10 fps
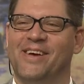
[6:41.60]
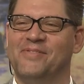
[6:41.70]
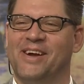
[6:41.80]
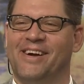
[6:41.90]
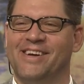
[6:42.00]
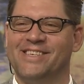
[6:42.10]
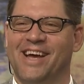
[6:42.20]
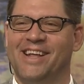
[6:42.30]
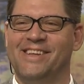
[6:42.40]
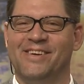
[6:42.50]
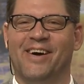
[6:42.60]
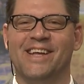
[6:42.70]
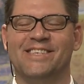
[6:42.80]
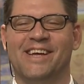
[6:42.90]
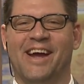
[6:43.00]
up there. He's got a new
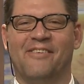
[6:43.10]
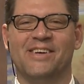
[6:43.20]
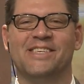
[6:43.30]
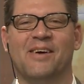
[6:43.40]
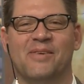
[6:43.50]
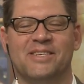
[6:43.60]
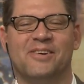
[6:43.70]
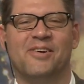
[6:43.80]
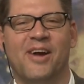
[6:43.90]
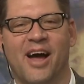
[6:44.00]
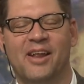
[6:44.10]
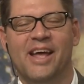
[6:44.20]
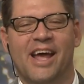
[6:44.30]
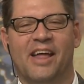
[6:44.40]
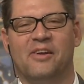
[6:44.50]
idea every time we turn around,
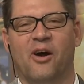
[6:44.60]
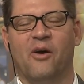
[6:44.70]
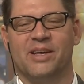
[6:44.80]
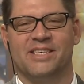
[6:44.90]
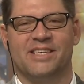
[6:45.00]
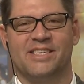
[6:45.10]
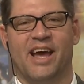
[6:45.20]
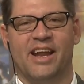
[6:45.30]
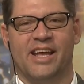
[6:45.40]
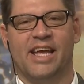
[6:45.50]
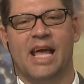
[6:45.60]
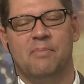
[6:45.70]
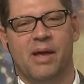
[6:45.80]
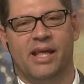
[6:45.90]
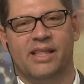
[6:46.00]
and they're always exciting
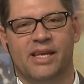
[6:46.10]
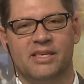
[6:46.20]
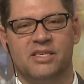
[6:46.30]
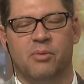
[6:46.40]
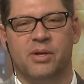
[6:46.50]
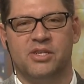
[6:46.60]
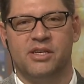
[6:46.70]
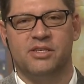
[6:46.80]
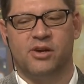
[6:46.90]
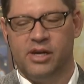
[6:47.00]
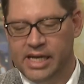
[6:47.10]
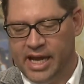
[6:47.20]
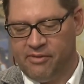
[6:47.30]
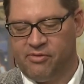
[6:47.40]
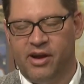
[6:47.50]
and make things so much easier.
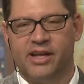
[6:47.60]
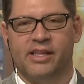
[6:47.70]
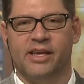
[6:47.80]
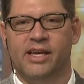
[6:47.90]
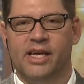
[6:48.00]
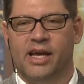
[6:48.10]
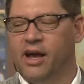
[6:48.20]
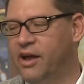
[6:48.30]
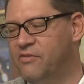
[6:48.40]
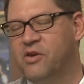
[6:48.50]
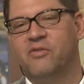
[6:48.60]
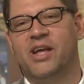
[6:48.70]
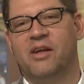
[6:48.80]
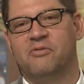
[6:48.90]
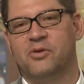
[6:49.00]
And frankly, uh, if you haven't
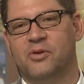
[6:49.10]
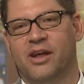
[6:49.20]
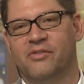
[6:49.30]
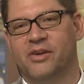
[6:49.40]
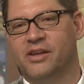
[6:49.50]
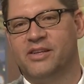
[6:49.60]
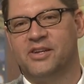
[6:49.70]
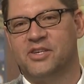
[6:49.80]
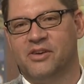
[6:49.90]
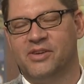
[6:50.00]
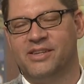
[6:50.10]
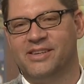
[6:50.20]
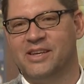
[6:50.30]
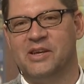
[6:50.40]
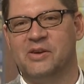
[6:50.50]
had food out of a Dutch oven,
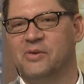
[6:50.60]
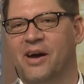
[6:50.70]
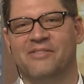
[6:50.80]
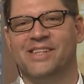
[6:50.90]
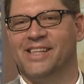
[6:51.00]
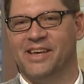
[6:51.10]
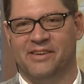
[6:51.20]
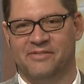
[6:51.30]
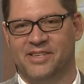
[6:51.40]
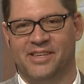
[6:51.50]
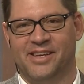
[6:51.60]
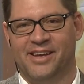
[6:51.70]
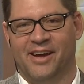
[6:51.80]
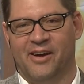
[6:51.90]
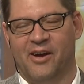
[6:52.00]
you haven't lived.
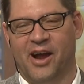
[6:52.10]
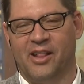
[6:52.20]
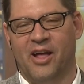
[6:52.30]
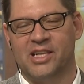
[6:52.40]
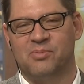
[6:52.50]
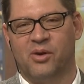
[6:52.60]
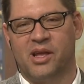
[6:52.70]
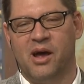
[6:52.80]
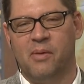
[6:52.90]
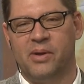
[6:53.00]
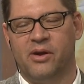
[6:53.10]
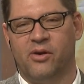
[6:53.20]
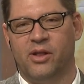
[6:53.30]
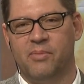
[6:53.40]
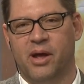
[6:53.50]
All right, lots more to come
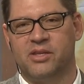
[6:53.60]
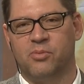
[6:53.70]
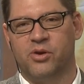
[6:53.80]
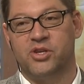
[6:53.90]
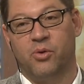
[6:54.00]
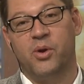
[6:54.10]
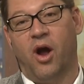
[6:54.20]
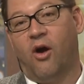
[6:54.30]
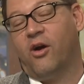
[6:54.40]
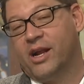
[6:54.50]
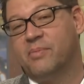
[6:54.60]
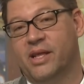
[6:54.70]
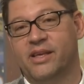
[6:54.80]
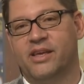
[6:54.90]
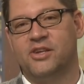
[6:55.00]
here on the Mountain Morning Show. We are going to be
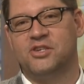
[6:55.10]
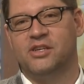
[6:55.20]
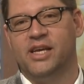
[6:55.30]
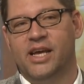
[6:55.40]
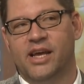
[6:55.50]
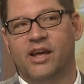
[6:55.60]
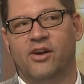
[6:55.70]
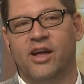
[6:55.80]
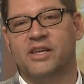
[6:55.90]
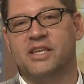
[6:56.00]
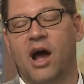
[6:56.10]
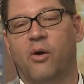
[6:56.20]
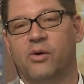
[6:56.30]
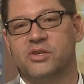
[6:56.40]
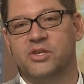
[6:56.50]
in the kitchen in our next
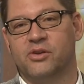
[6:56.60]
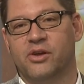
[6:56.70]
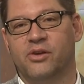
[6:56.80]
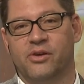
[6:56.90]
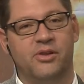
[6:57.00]
hour, so don't